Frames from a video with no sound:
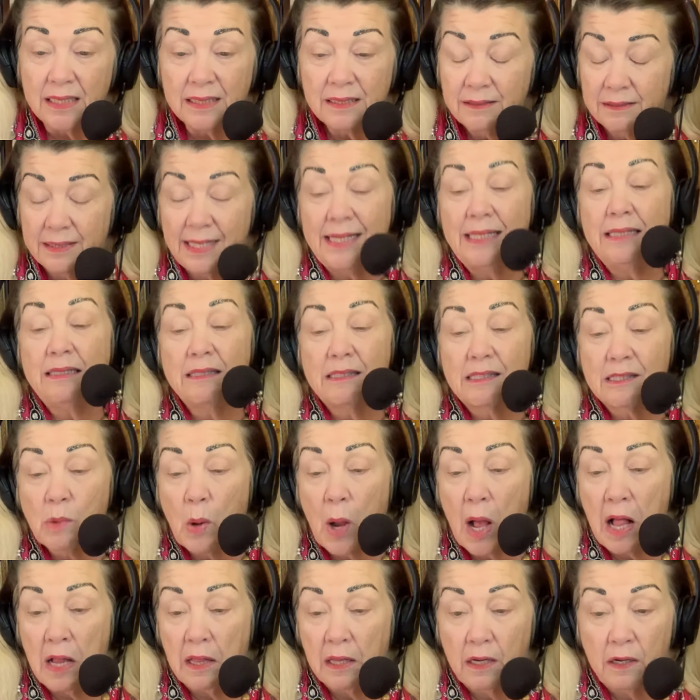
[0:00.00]
and
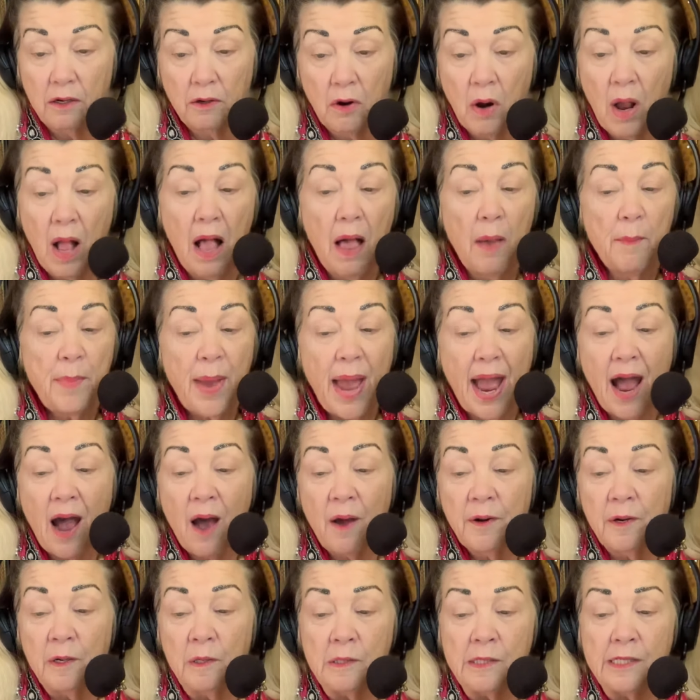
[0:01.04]
swallow,
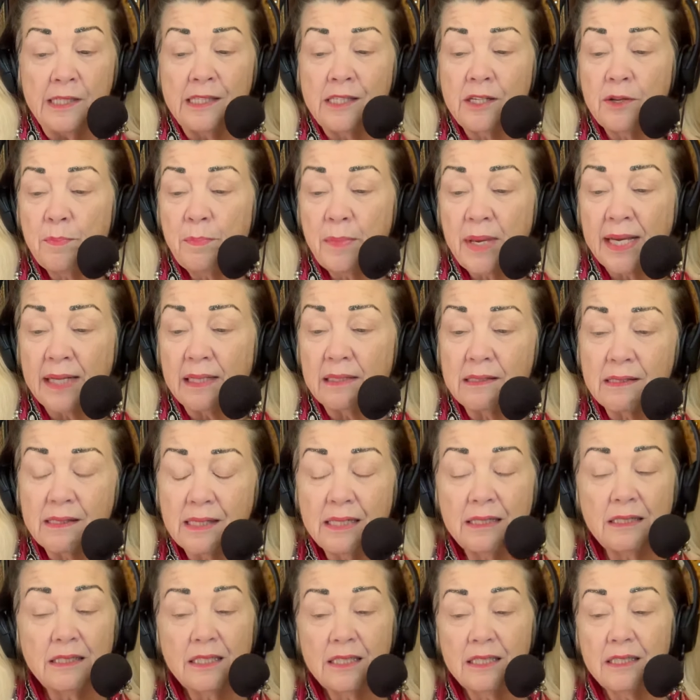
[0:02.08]
powders to mix
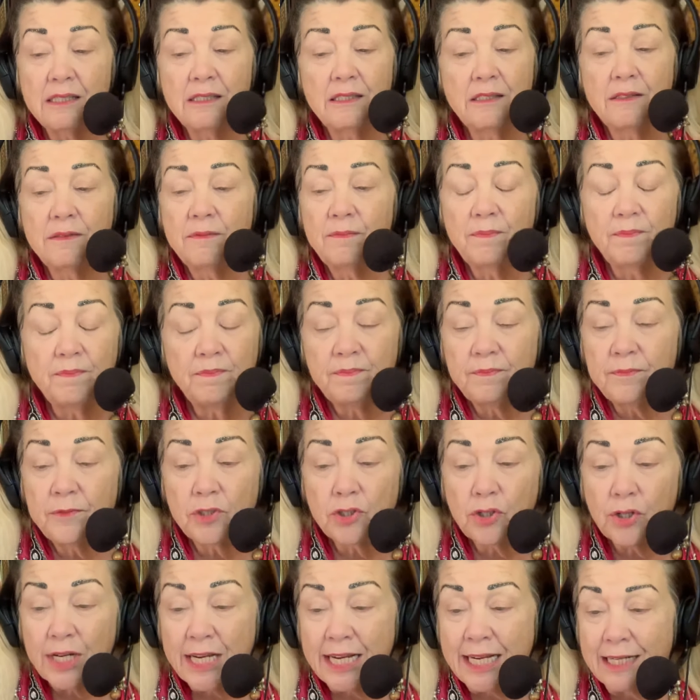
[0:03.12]
into
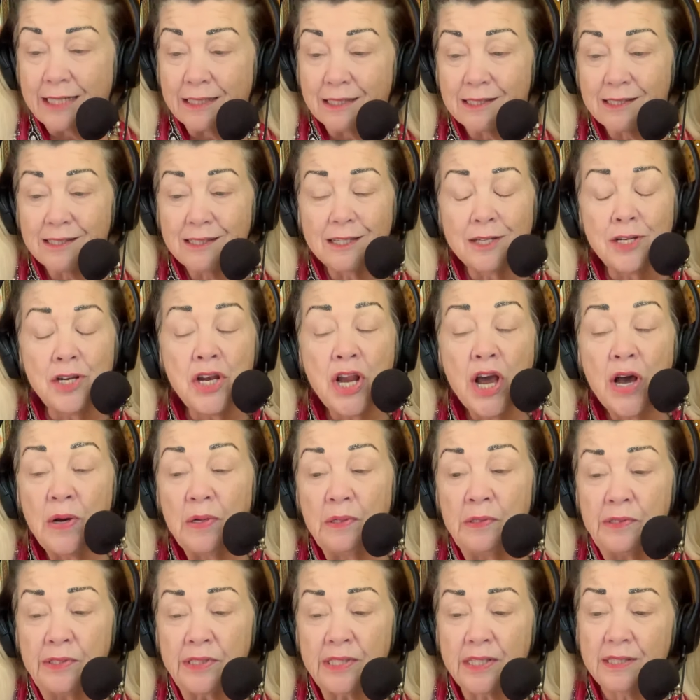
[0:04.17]
drinks,
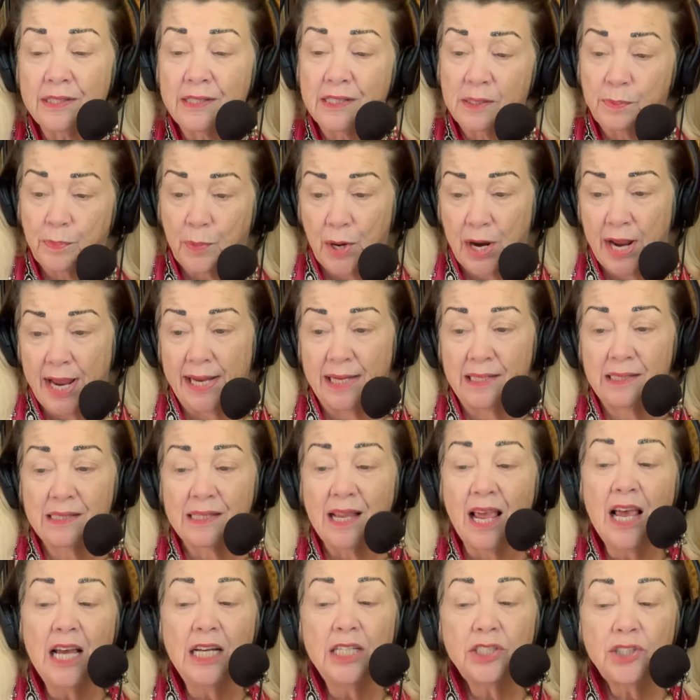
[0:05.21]
nose sprays,
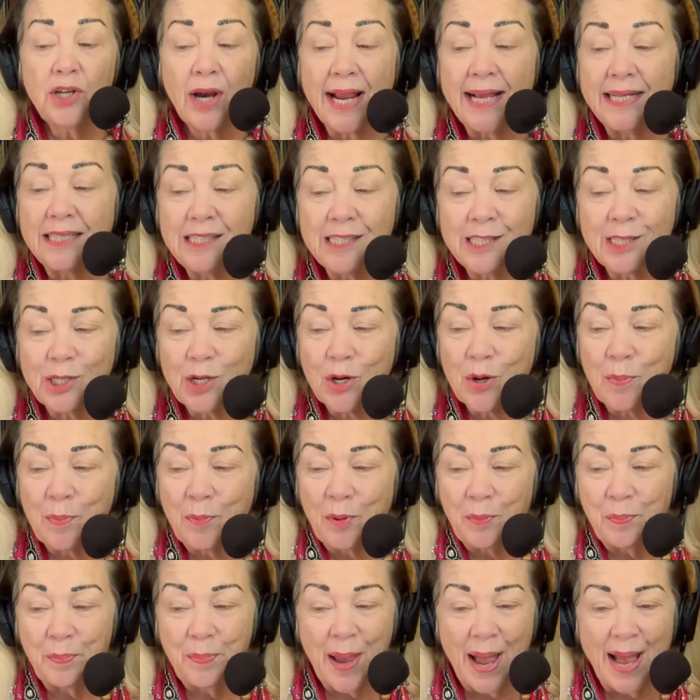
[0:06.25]

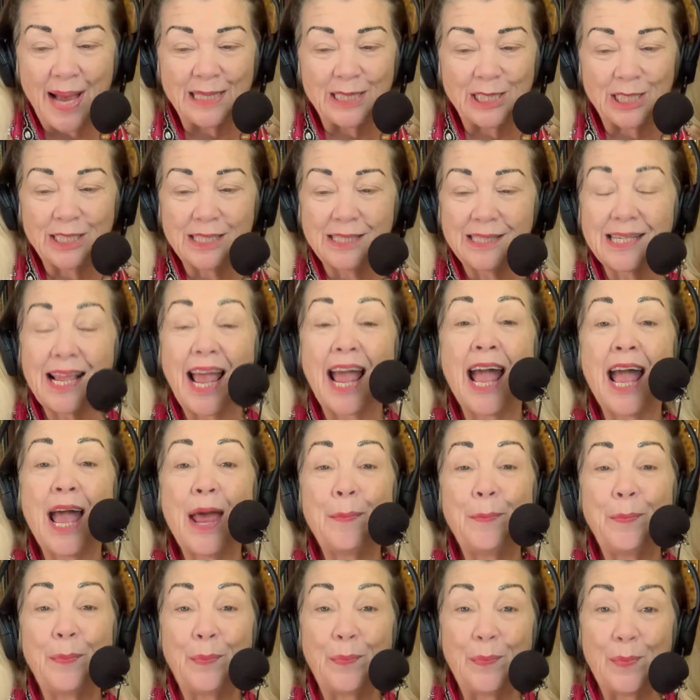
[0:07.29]
transdermal patches,
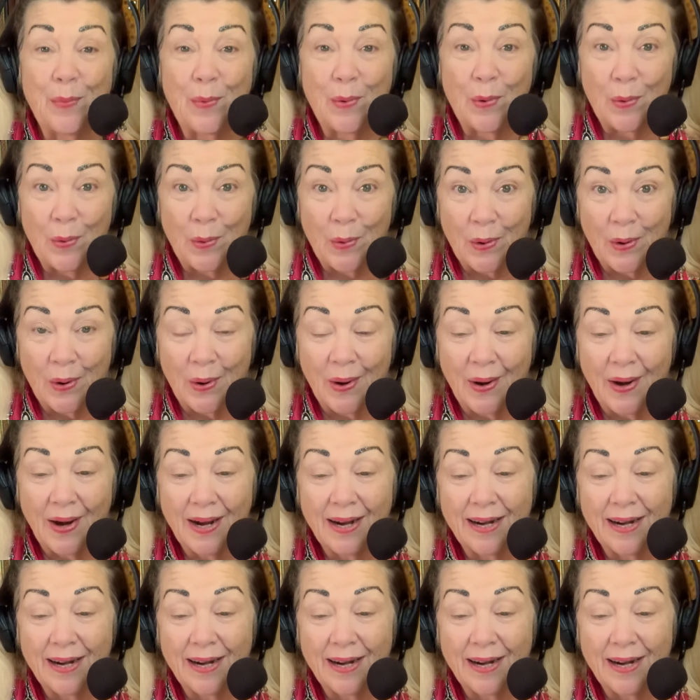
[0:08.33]
and more.